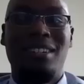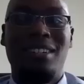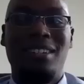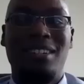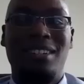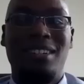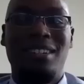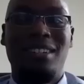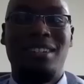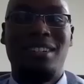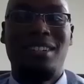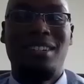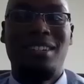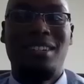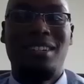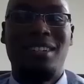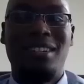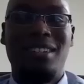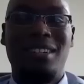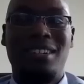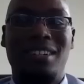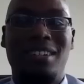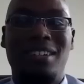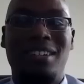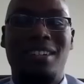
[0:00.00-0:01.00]

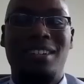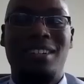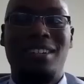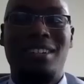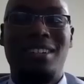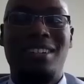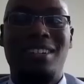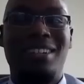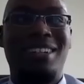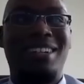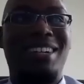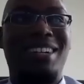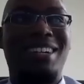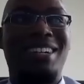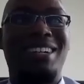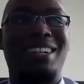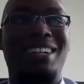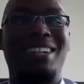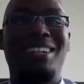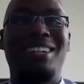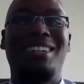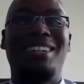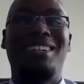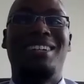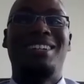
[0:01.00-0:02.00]

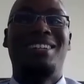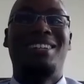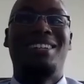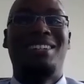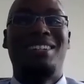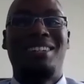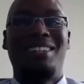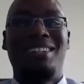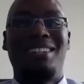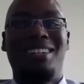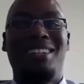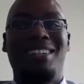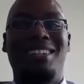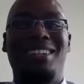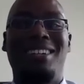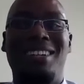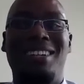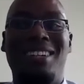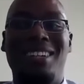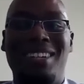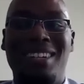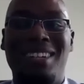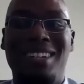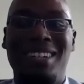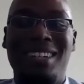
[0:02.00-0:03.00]

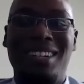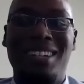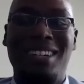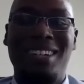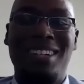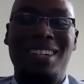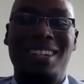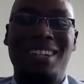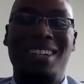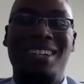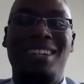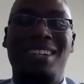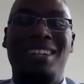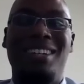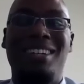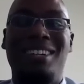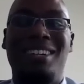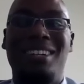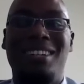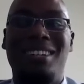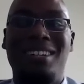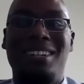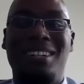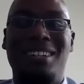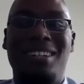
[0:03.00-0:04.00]

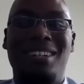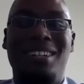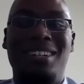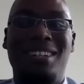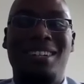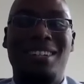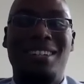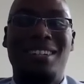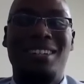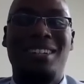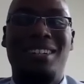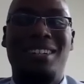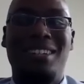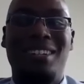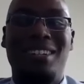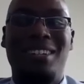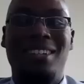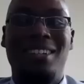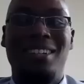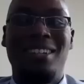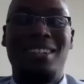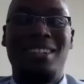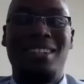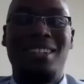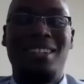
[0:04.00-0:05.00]

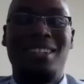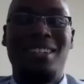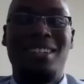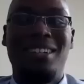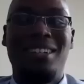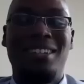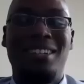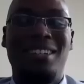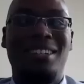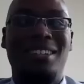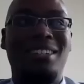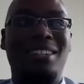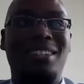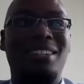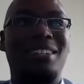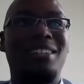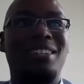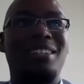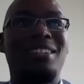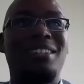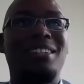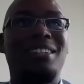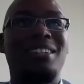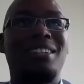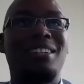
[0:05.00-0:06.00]

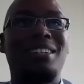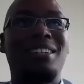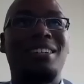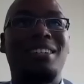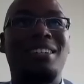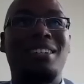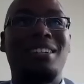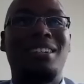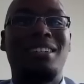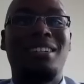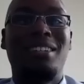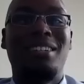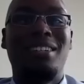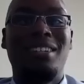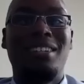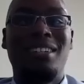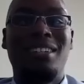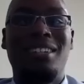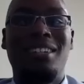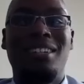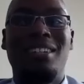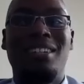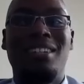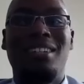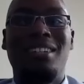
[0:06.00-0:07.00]

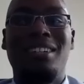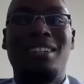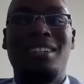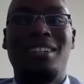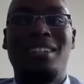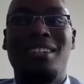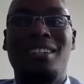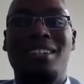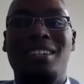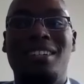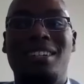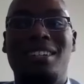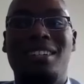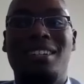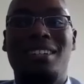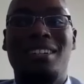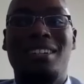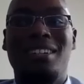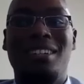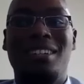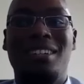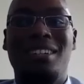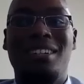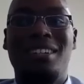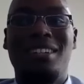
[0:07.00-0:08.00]
This person isn't speaking.